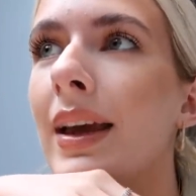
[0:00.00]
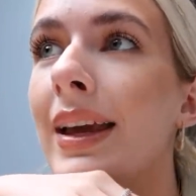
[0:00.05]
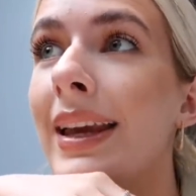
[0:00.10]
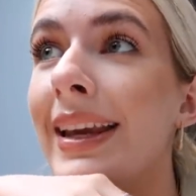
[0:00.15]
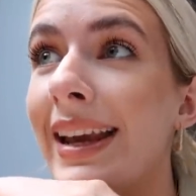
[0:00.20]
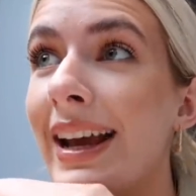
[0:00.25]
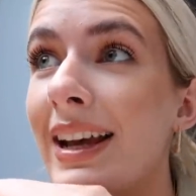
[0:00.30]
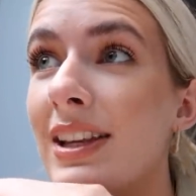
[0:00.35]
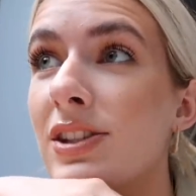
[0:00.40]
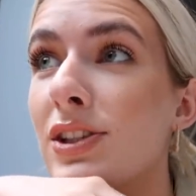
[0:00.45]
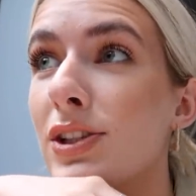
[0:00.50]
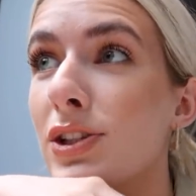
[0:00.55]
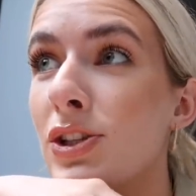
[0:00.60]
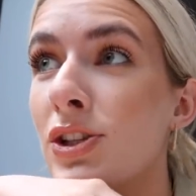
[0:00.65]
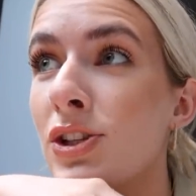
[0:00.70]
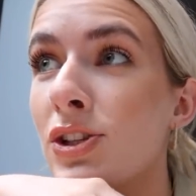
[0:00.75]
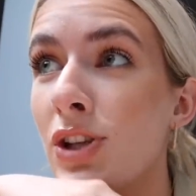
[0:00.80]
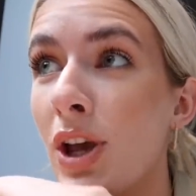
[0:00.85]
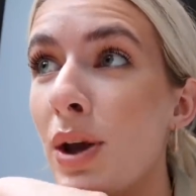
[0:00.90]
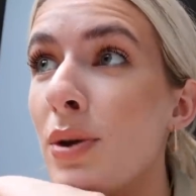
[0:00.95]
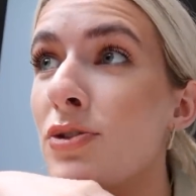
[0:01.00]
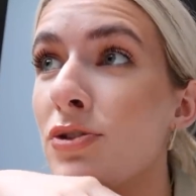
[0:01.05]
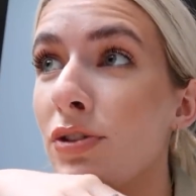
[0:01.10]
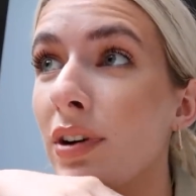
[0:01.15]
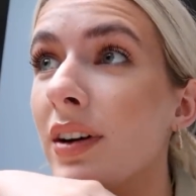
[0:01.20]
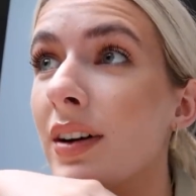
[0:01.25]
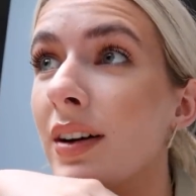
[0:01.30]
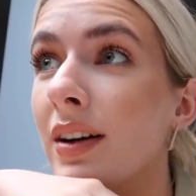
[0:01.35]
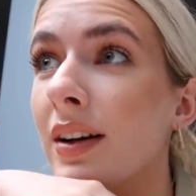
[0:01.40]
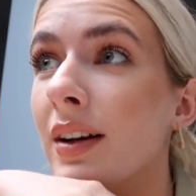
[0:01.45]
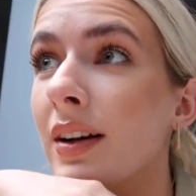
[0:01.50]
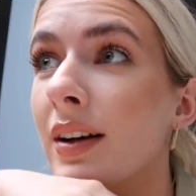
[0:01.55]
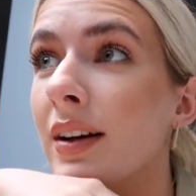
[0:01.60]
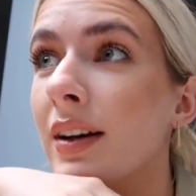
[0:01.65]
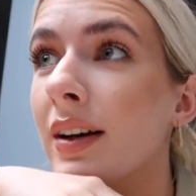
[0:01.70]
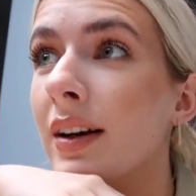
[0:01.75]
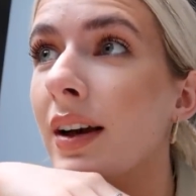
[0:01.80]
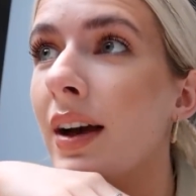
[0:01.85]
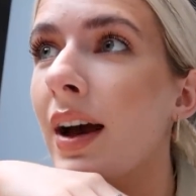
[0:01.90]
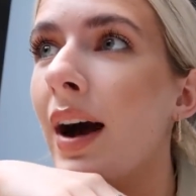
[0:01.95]
He gets so drunk.
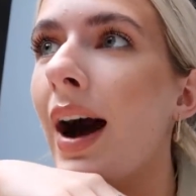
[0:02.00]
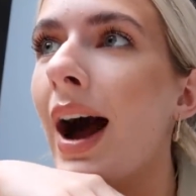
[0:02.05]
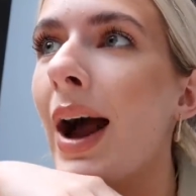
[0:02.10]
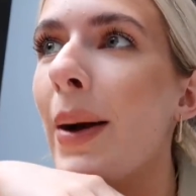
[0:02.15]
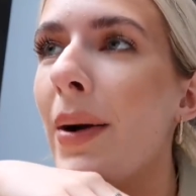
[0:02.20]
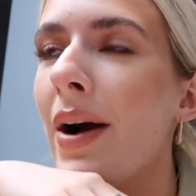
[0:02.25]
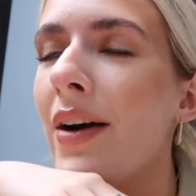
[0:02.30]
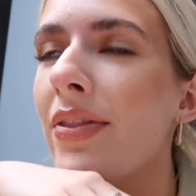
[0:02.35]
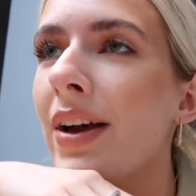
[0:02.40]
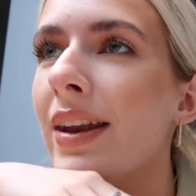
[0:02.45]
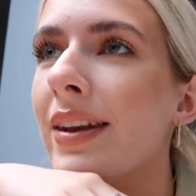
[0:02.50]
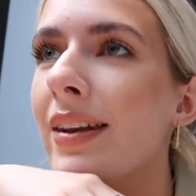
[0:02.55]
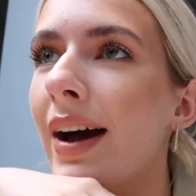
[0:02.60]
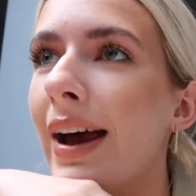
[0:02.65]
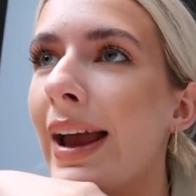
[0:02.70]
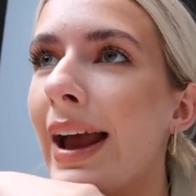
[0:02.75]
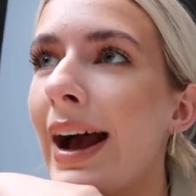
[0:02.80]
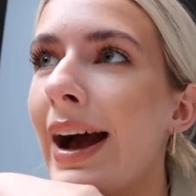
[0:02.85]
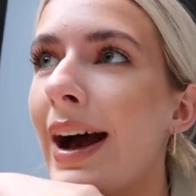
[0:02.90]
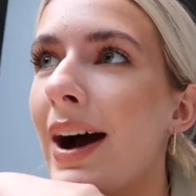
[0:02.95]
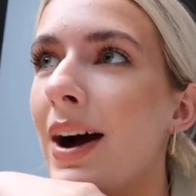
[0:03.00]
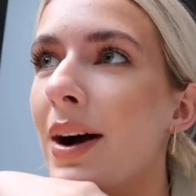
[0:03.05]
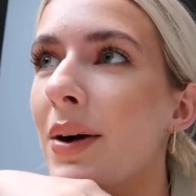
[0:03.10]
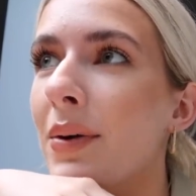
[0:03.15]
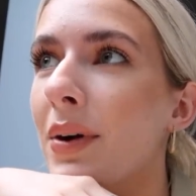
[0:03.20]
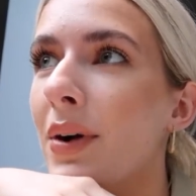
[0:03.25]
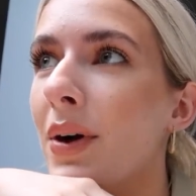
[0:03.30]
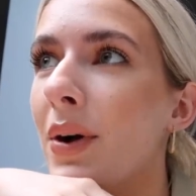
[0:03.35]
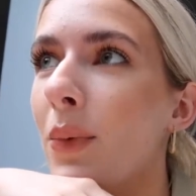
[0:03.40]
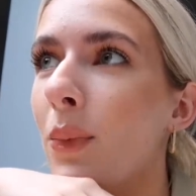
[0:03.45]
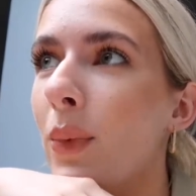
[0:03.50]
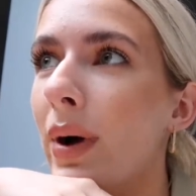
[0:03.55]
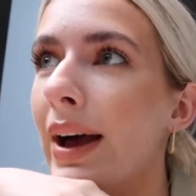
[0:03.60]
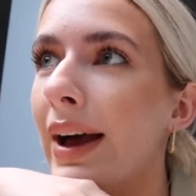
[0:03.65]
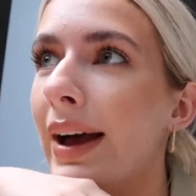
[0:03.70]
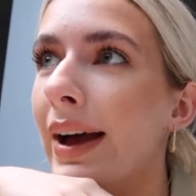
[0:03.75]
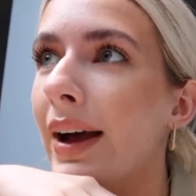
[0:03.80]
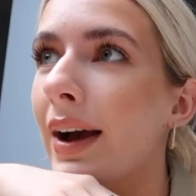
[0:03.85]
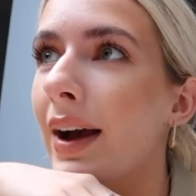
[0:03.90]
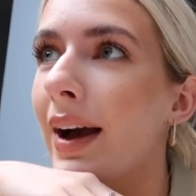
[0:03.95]
I went on that night out
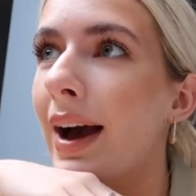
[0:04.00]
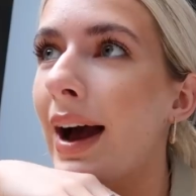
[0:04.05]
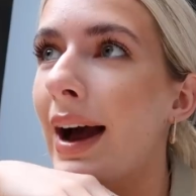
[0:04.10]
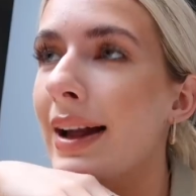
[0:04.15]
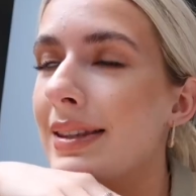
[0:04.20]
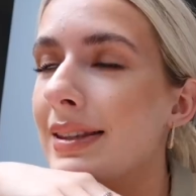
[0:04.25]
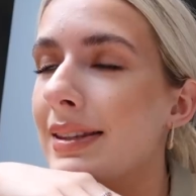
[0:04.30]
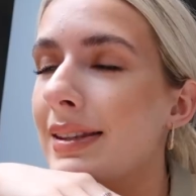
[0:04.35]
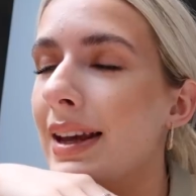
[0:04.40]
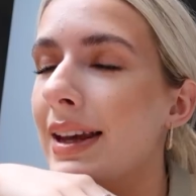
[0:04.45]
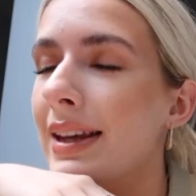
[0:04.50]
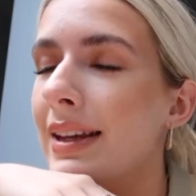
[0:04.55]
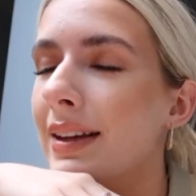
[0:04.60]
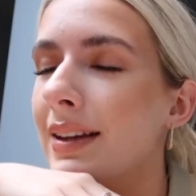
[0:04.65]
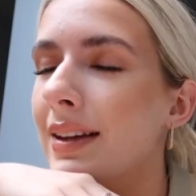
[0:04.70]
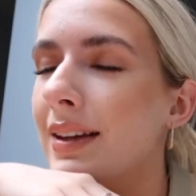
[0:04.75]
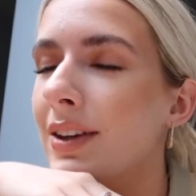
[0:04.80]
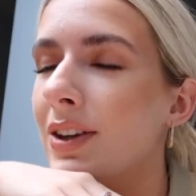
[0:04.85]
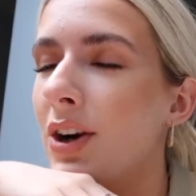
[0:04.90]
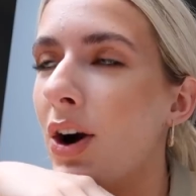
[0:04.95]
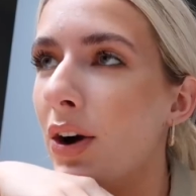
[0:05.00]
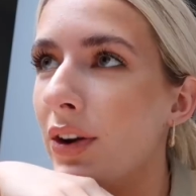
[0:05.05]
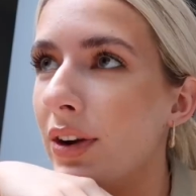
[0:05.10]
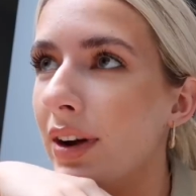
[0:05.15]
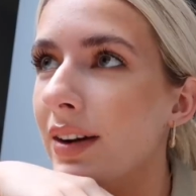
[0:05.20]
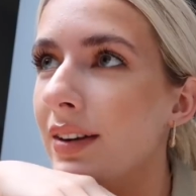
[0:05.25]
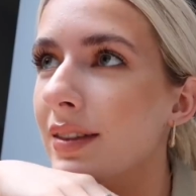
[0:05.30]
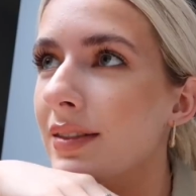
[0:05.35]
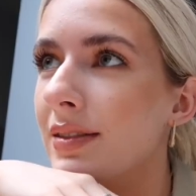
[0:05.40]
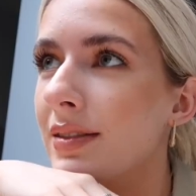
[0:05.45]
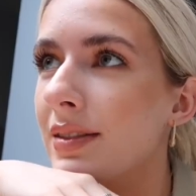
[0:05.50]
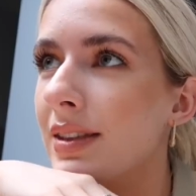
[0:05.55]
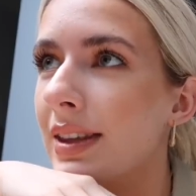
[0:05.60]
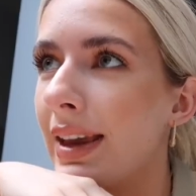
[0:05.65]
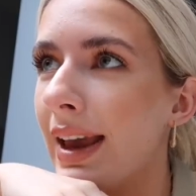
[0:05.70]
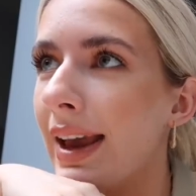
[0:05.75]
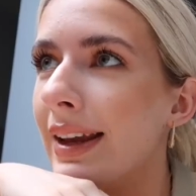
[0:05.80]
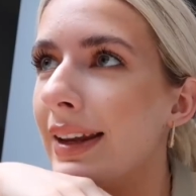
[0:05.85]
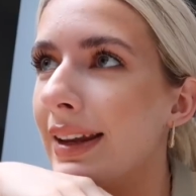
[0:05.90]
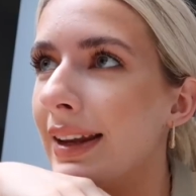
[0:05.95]
where I had to take Connor to the
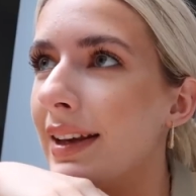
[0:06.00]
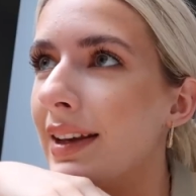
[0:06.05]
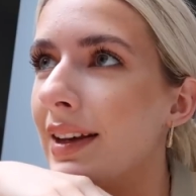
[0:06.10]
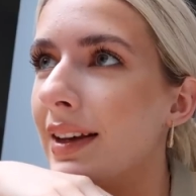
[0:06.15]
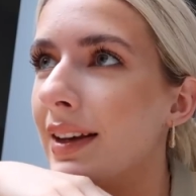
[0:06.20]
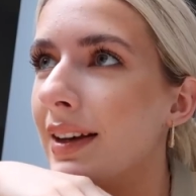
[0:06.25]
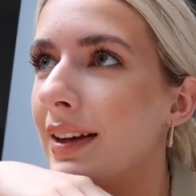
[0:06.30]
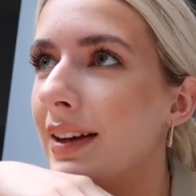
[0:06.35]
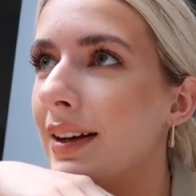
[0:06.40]
A&E.